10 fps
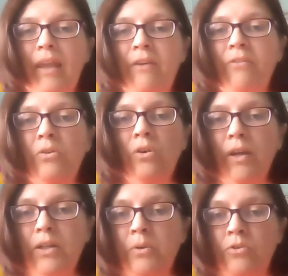If you'd
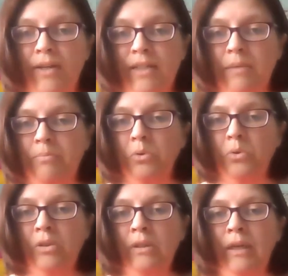like to address the
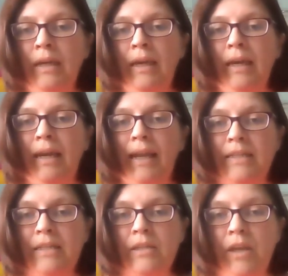board,
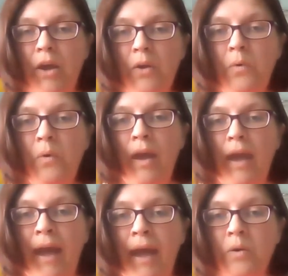let us know
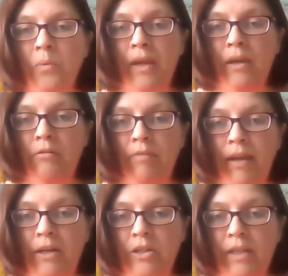and we can
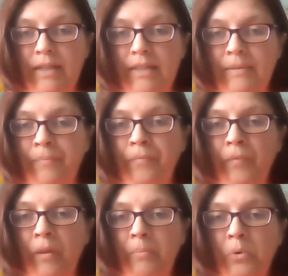arrange this.
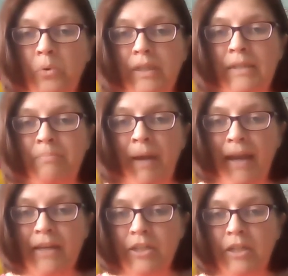The board is
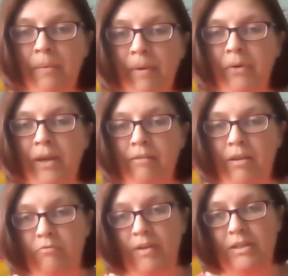passionate about
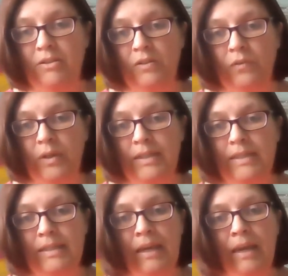hearing the residents'
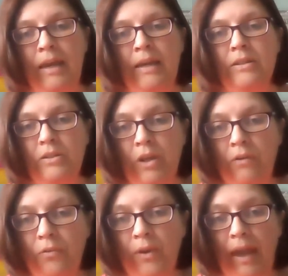voice.
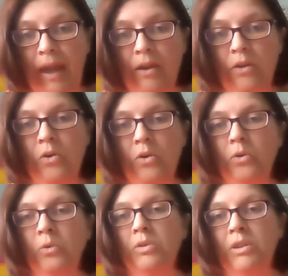Don't forget, you can
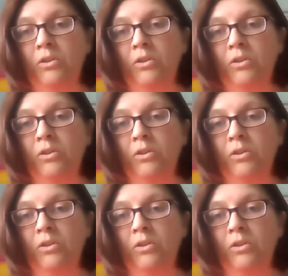also